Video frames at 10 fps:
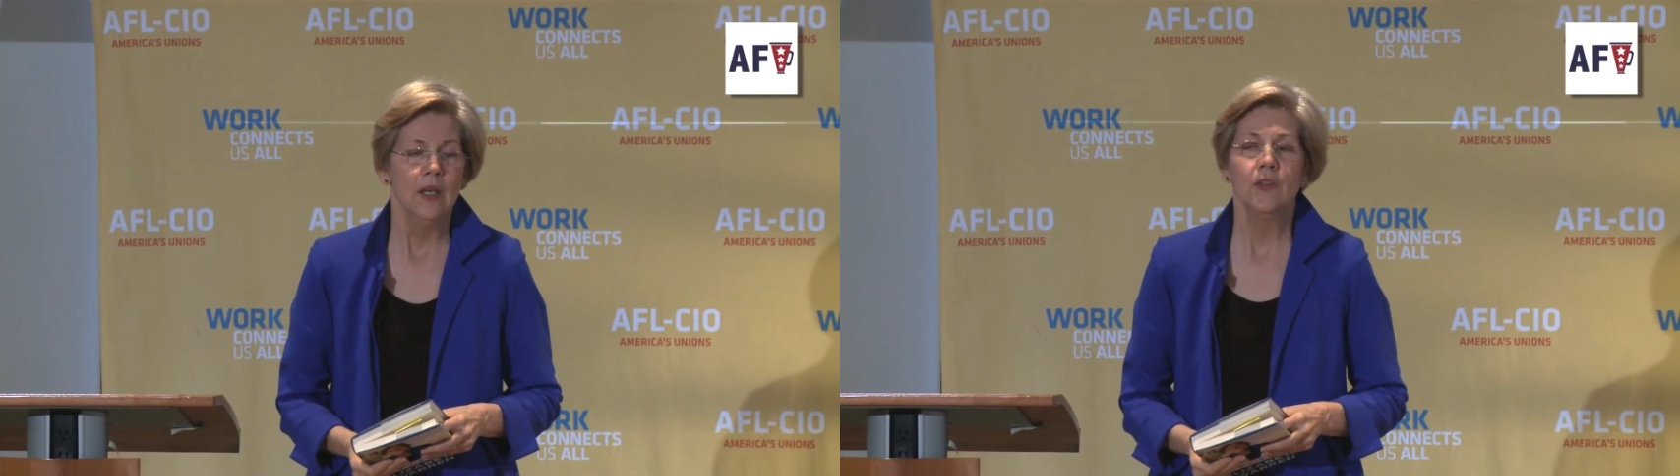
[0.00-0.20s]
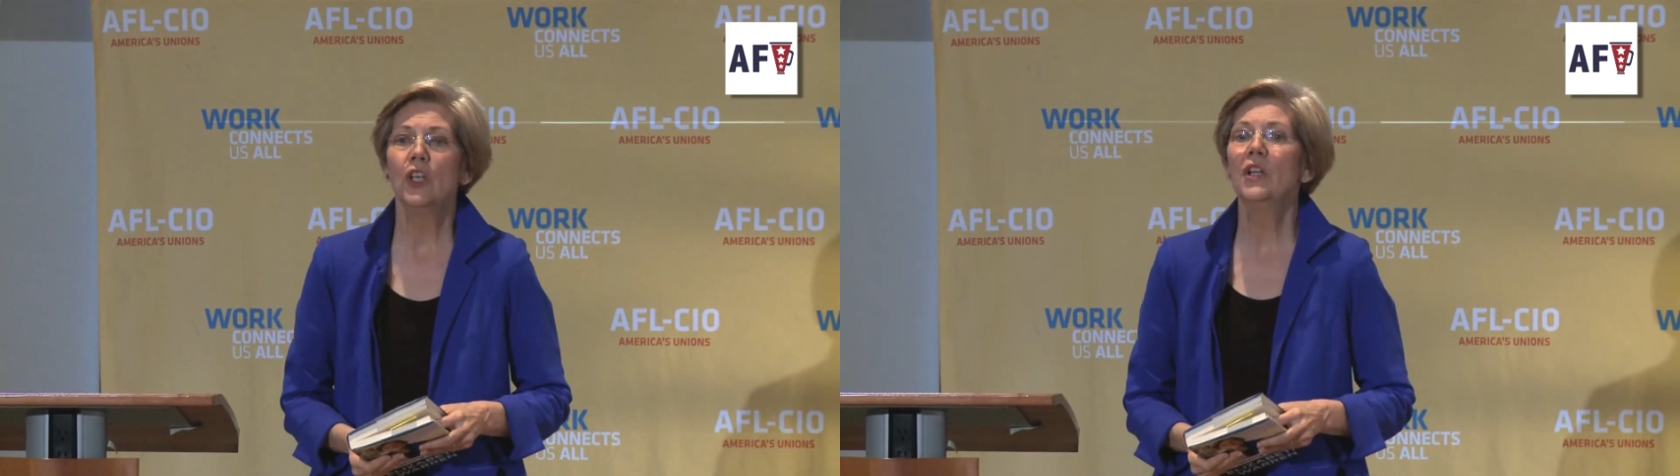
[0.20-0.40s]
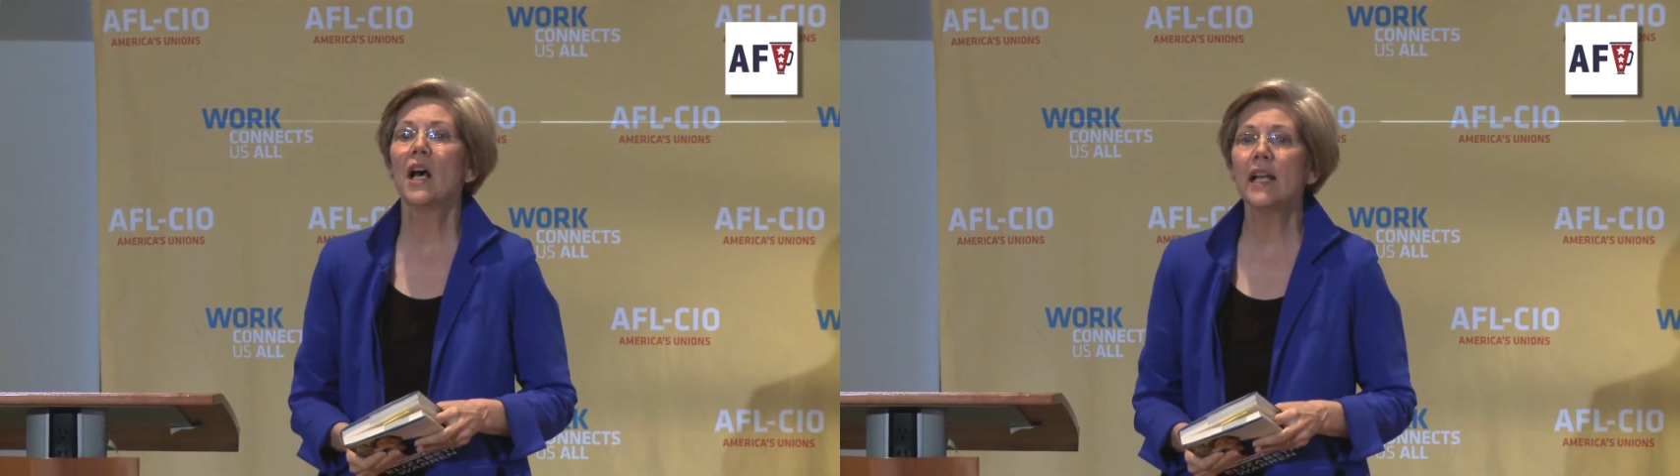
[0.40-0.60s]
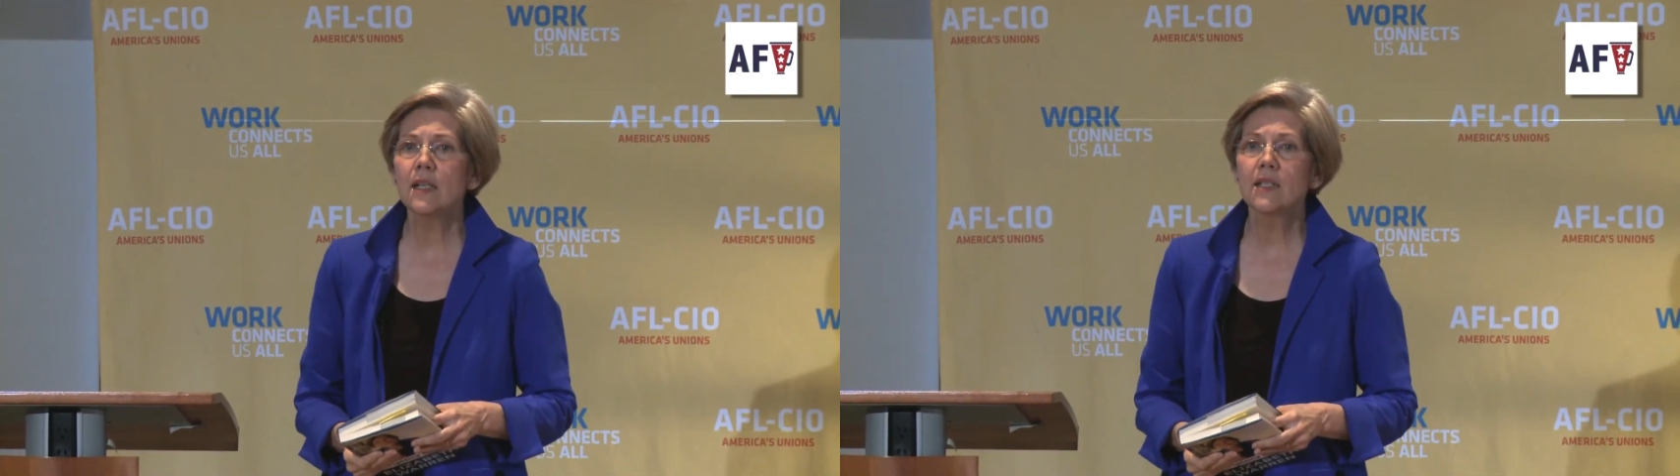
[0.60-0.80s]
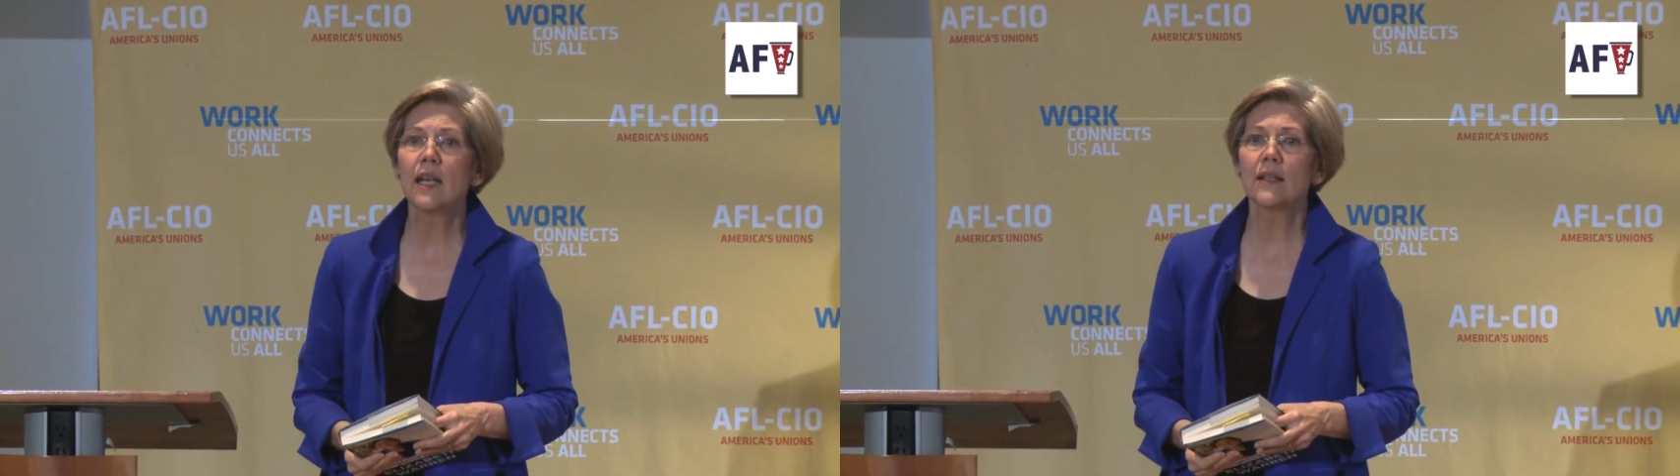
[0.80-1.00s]
The
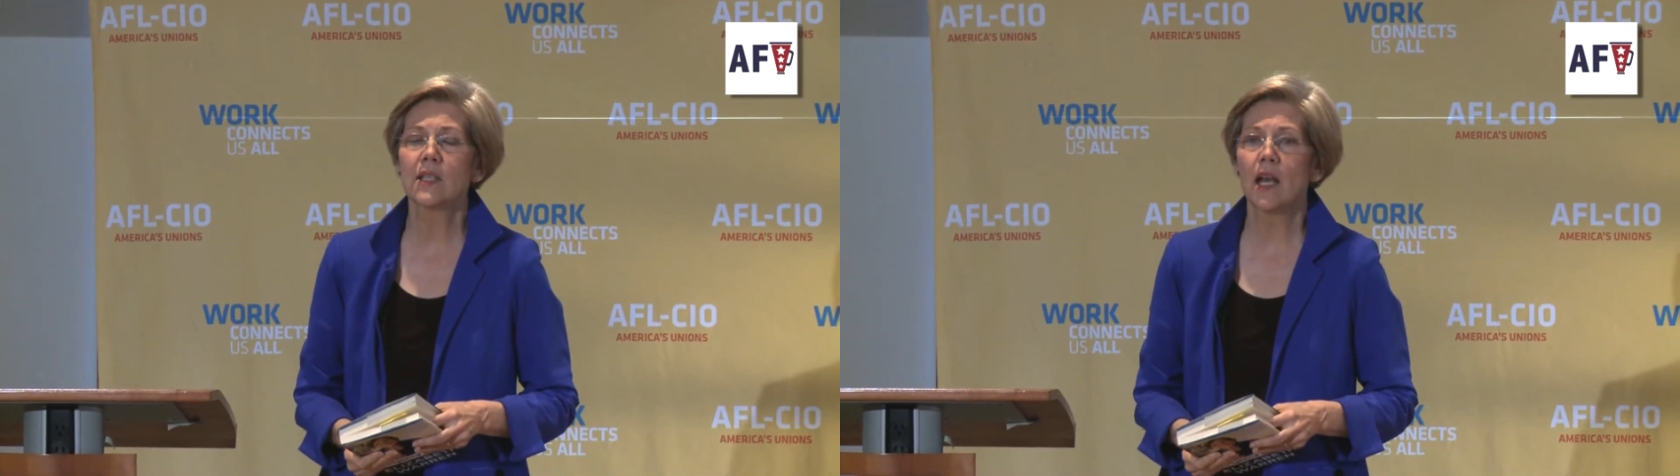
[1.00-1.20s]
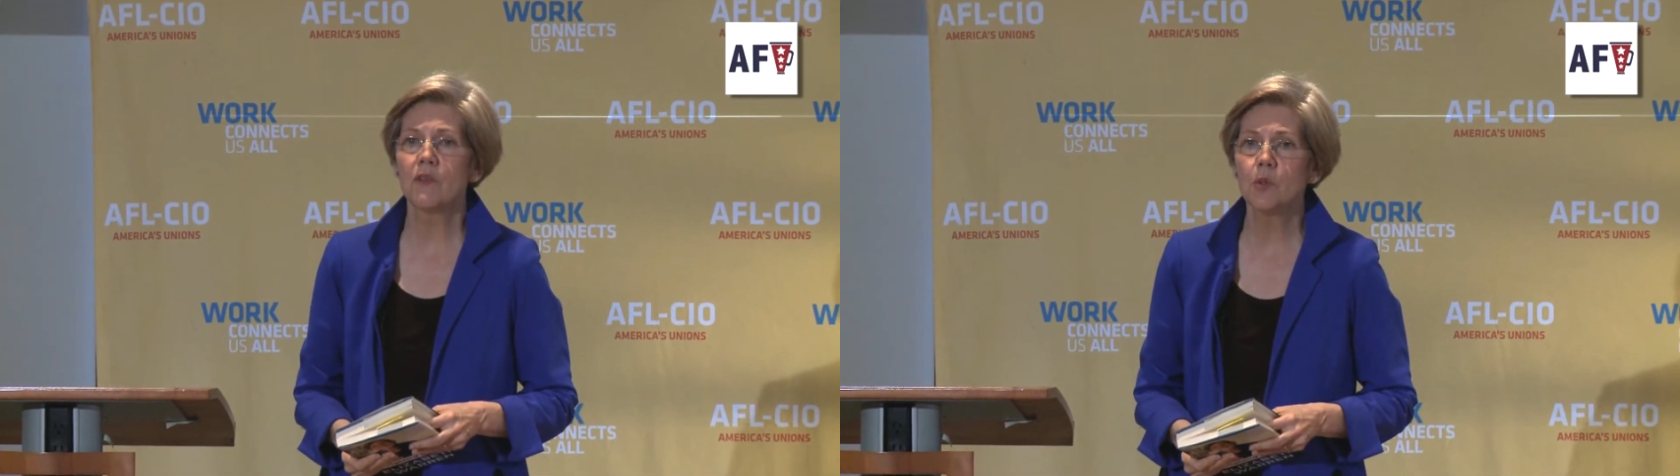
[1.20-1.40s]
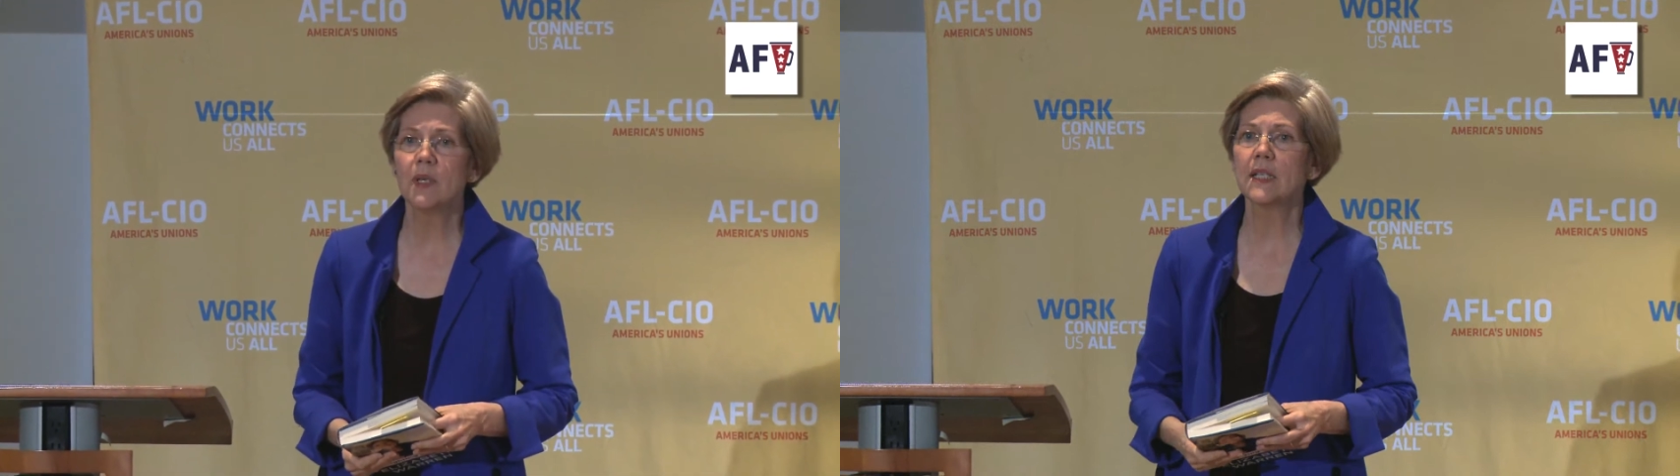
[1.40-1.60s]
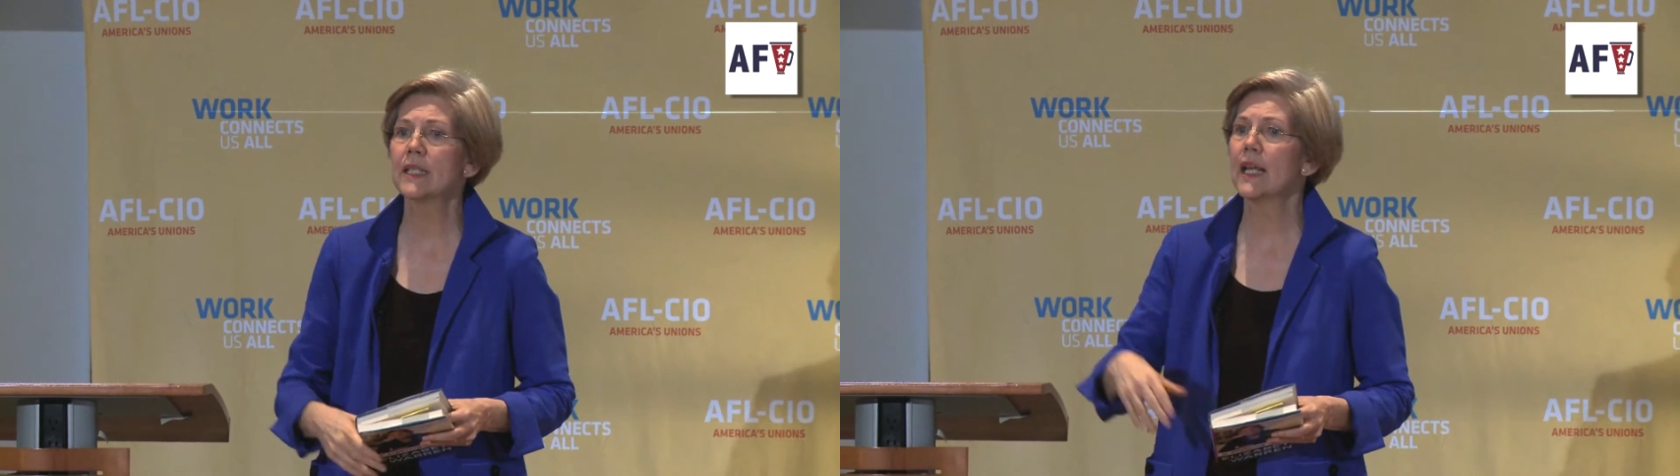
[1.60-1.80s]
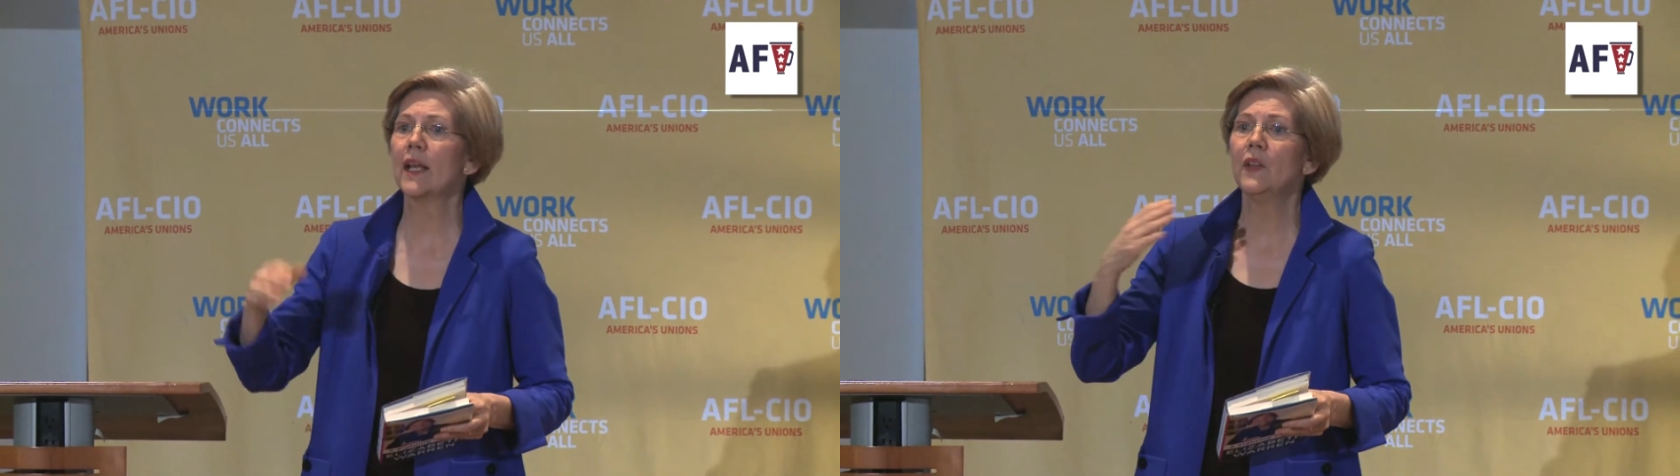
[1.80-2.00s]
United States government
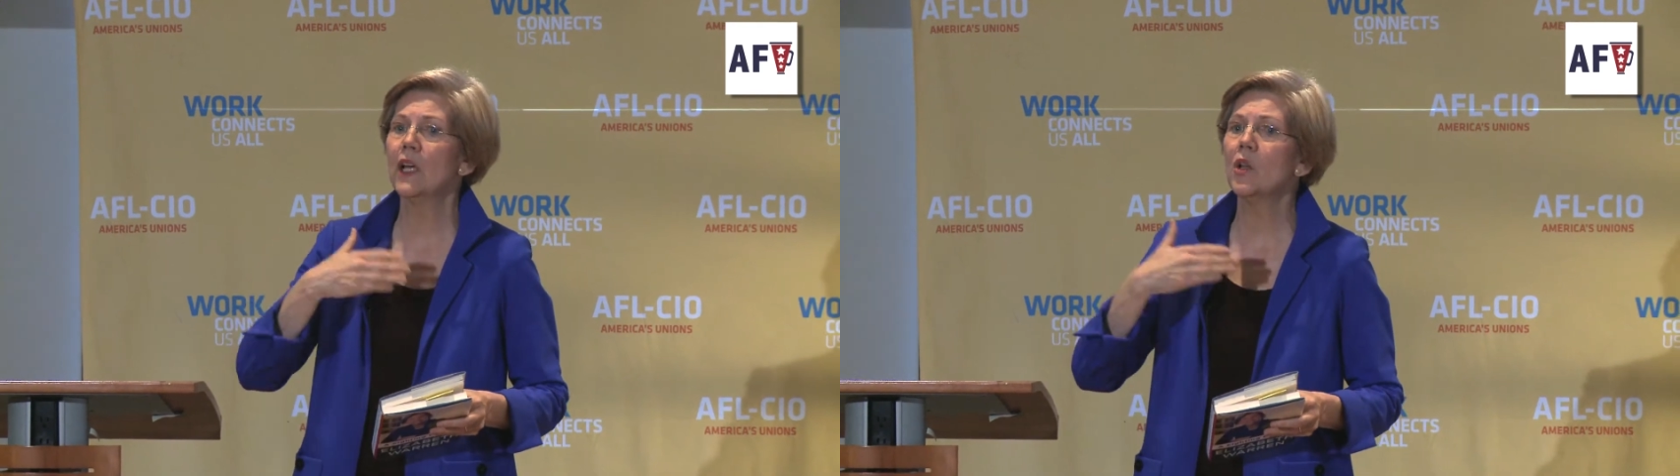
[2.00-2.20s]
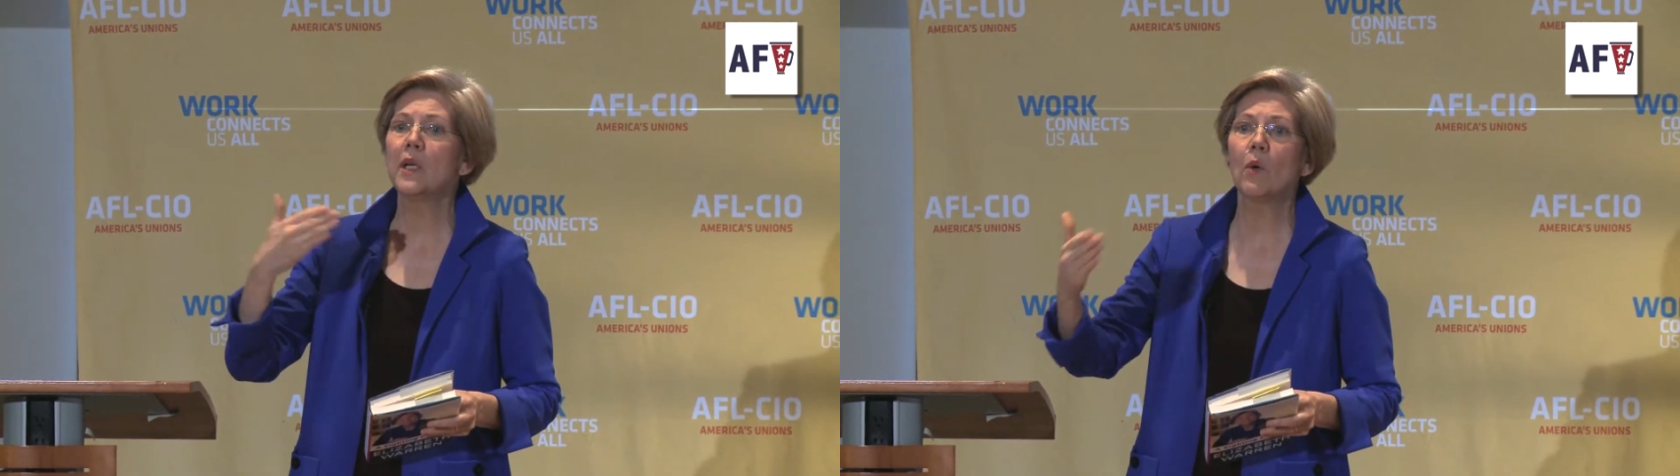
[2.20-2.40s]
said the only